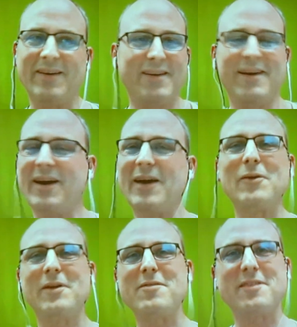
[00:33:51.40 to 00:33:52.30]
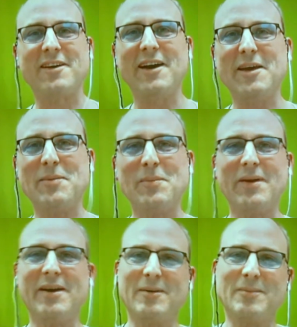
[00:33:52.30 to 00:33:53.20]
I don't have the time.
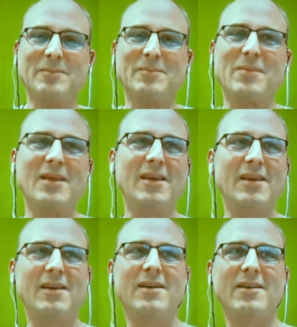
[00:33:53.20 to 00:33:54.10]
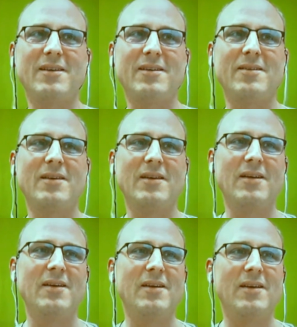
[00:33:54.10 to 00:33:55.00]
Um, the uh,
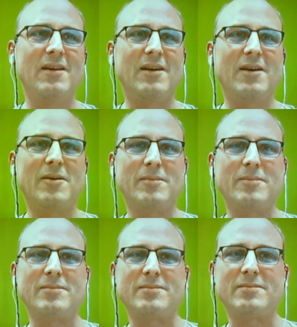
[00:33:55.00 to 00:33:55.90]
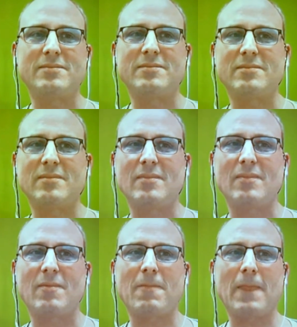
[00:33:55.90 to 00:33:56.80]
um,
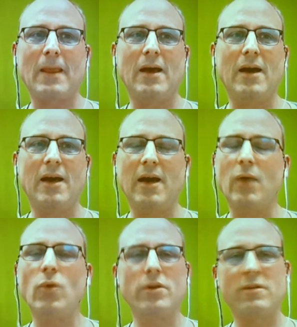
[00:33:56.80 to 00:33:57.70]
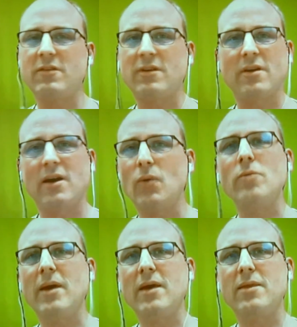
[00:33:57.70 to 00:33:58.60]
I, I wouldn't uh, I wouldn't
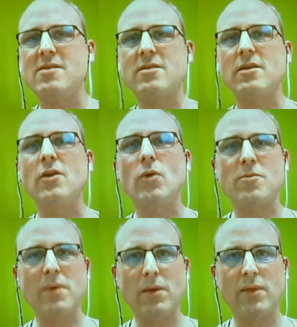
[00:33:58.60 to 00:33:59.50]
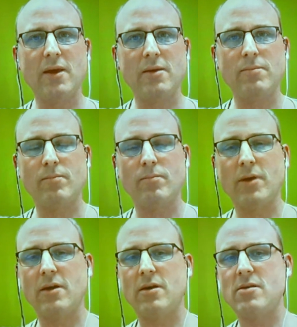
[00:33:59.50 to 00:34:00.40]
make this a USB thing
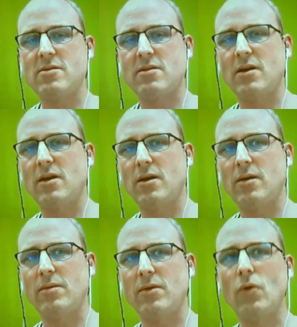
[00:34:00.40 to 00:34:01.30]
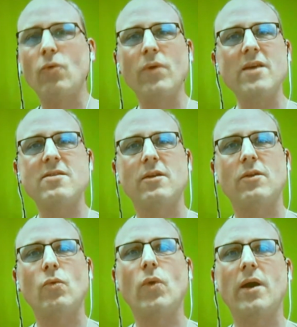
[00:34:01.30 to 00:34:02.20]
because uh, the whole reason
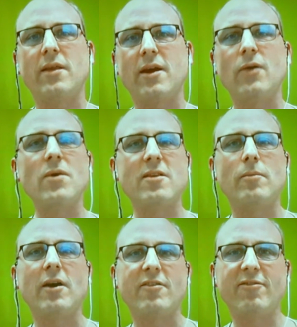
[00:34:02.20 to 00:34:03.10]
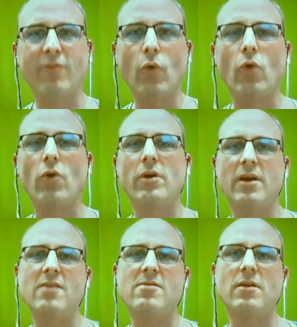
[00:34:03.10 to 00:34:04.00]
why the Weasel Mark IV is
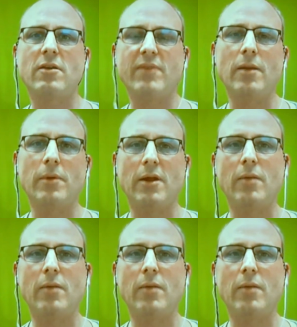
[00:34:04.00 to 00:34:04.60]
not available anymore,